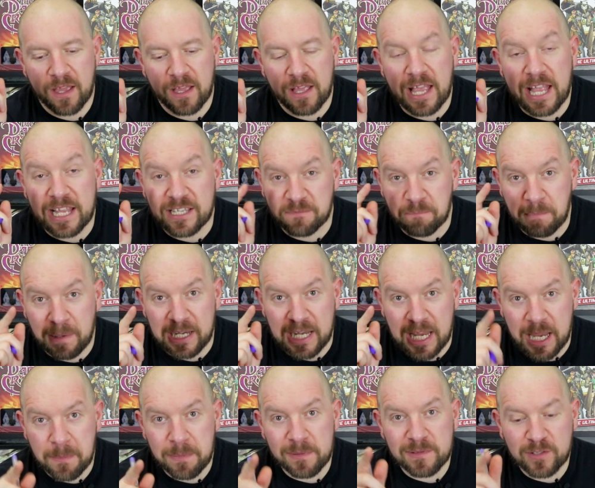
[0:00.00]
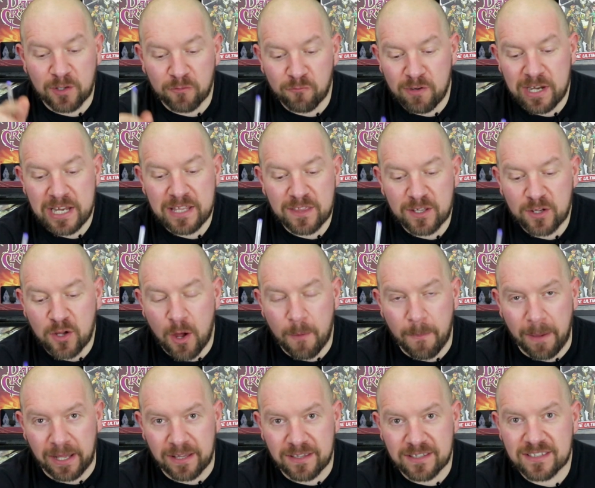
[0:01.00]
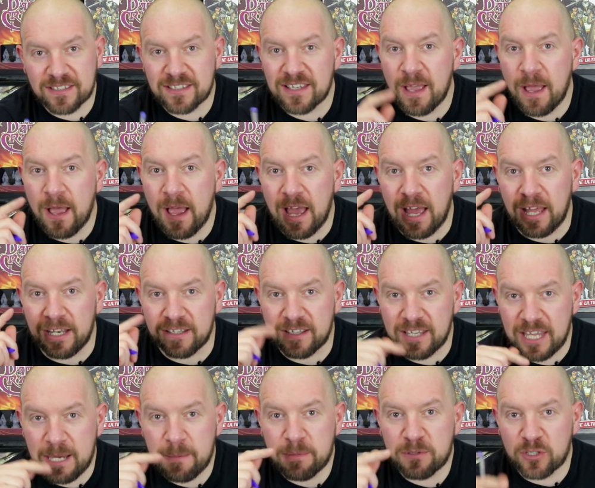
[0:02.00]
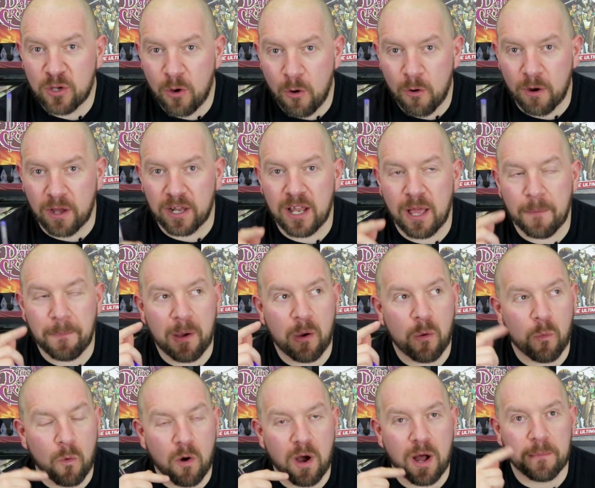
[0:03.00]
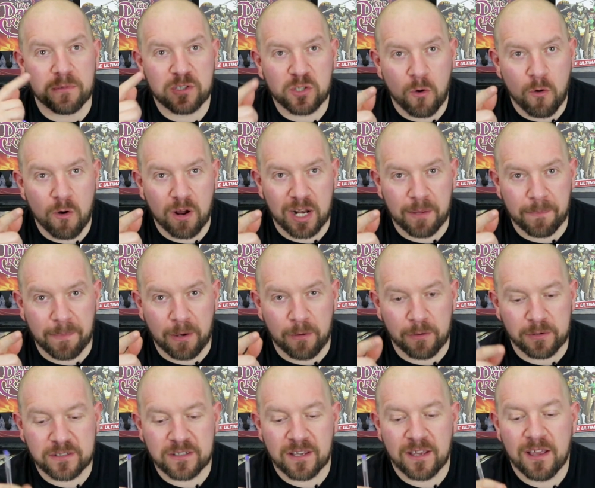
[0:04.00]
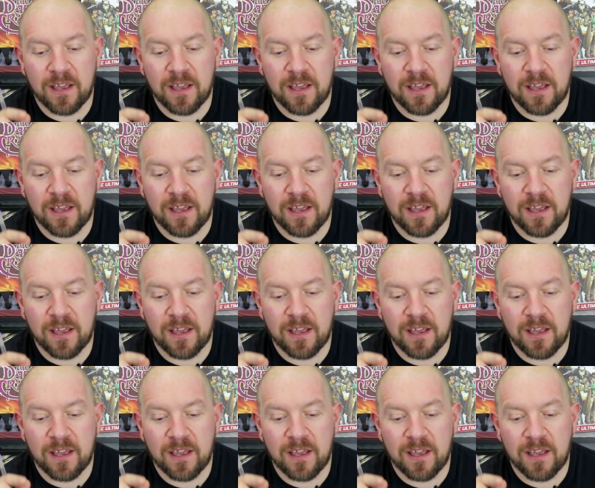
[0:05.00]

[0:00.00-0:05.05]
It's being able to read the comments and keep talking about what I'm talking about.